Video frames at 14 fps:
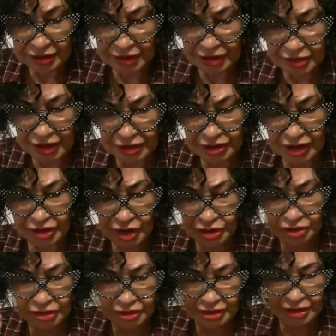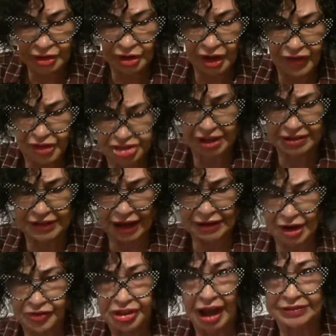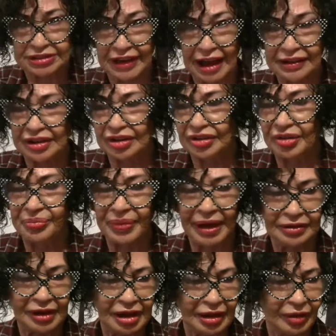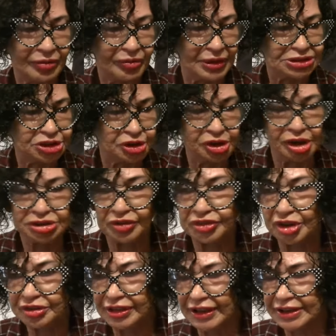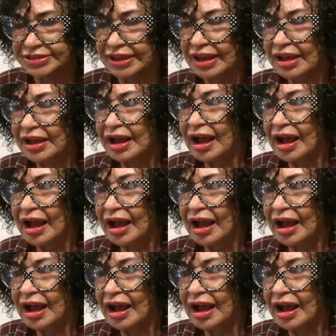if you think negative thoughts like, yeah, oh man, what's the use of doing this?